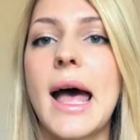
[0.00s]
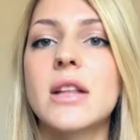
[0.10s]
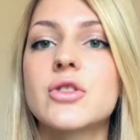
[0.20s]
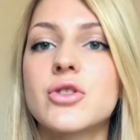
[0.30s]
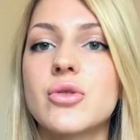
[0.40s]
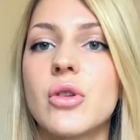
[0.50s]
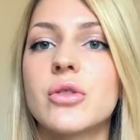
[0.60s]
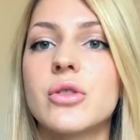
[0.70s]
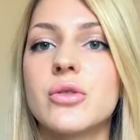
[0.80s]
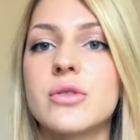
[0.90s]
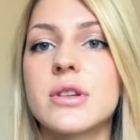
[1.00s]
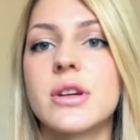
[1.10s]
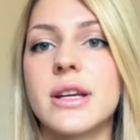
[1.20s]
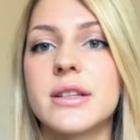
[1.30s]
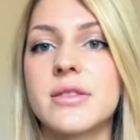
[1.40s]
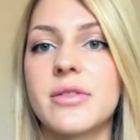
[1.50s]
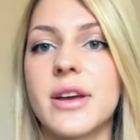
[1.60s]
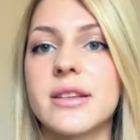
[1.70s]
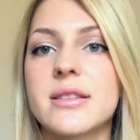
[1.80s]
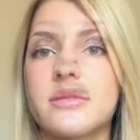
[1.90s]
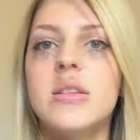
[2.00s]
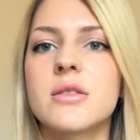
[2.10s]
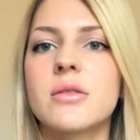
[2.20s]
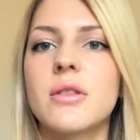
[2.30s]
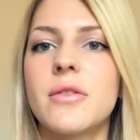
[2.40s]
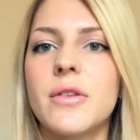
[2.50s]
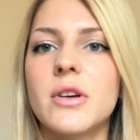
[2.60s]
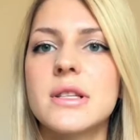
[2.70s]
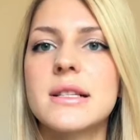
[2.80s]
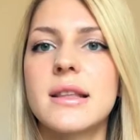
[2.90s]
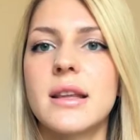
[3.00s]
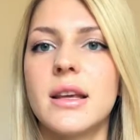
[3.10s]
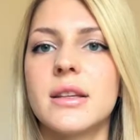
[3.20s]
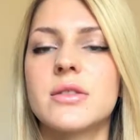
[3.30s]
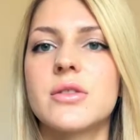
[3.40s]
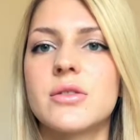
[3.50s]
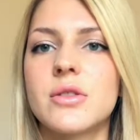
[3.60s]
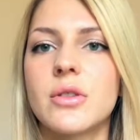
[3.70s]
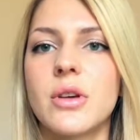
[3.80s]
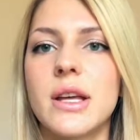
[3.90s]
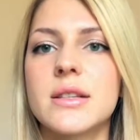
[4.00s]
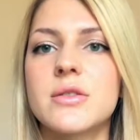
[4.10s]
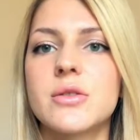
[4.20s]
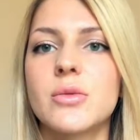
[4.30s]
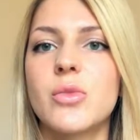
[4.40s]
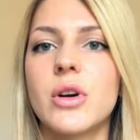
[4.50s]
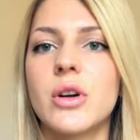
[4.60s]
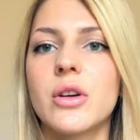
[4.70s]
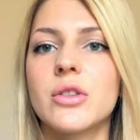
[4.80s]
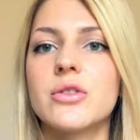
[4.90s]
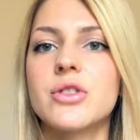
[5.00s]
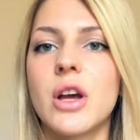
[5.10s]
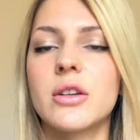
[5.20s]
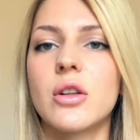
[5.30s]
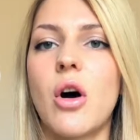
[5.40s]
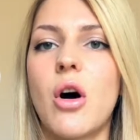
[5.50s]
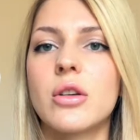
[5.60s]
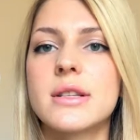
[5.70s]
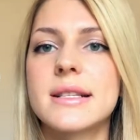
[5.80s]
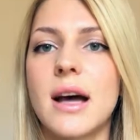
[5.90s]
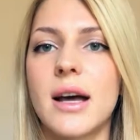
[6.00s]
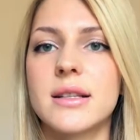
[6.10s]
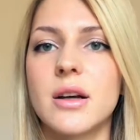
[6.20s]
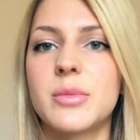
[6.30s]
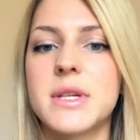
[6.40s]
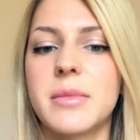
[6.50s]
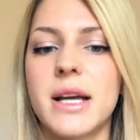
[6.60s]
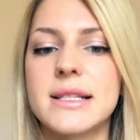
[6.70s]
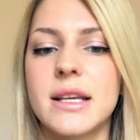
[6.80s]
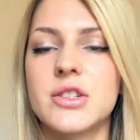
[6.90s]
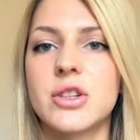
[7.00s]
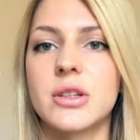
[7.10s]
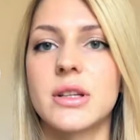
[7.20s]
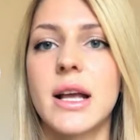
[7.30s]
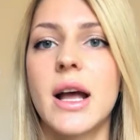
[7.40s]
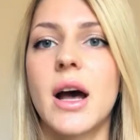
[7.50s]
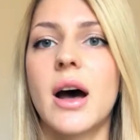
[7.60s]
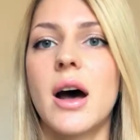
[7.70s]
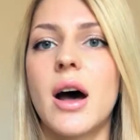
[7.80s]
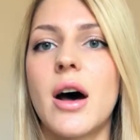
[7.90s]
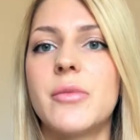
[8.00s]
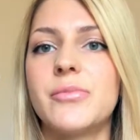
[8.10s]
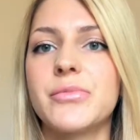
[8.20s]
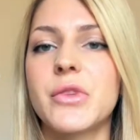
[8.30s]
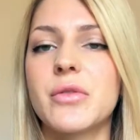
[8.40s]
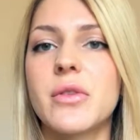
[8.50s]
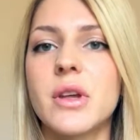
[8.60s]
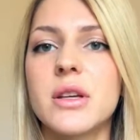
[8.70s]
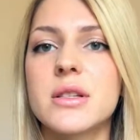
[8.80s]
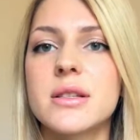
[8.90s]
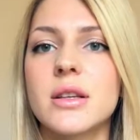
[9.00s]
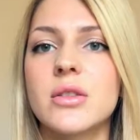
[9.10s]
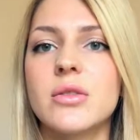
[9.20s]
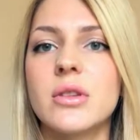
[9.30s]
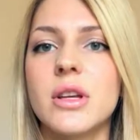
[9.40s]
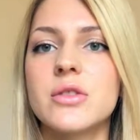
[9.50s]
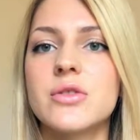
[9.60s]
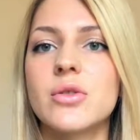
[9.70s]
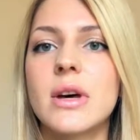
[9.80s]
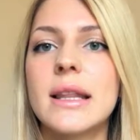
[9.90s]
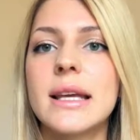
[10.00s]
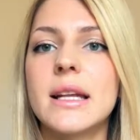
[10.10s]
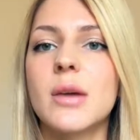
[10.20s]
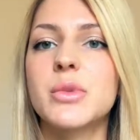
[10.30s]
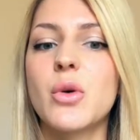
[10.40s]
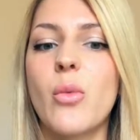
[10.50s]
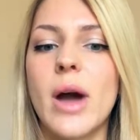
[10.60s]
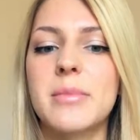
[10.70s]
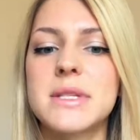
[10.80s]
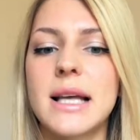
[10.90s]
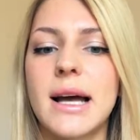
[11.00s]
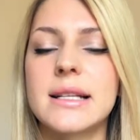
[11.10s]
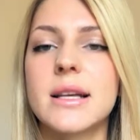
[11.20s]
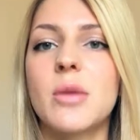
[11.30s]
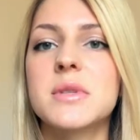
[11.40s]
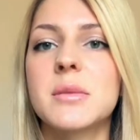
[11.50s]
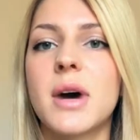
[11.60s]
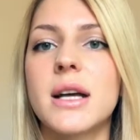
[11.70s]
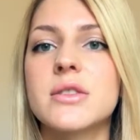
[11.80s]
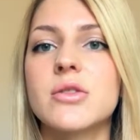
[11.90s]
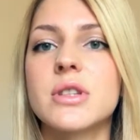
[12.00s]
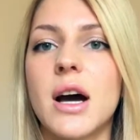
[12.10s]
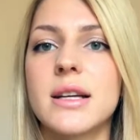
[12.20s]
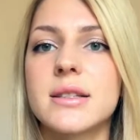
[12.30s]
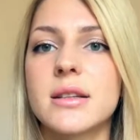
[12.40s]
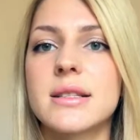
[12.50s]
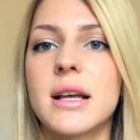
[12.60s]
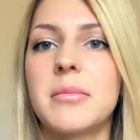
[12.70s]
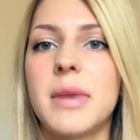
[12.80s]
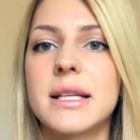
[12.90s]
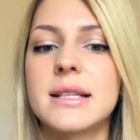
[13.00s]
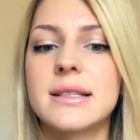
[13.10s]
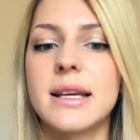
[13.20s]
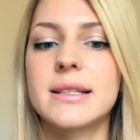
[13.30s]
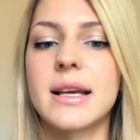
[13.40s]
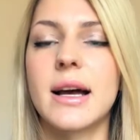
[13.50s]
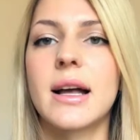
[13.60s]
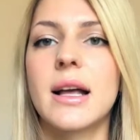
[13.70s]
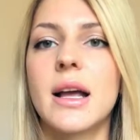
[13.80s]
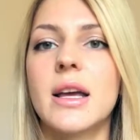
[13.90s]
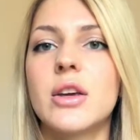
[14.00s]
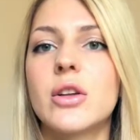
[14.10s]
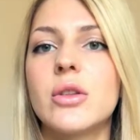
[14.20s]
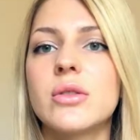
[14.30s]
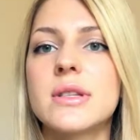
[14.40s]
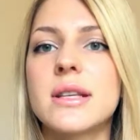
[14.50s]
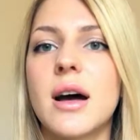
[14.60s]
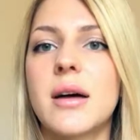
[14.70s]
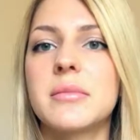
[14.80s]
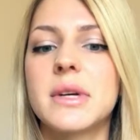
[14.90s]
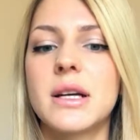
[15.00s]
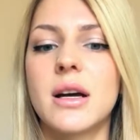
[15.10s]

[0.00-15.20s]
and strong user interface. So the first thing to do is to work on your general on-site optimization. For this, you need to clean up your website, optimize your titles and metadata, include some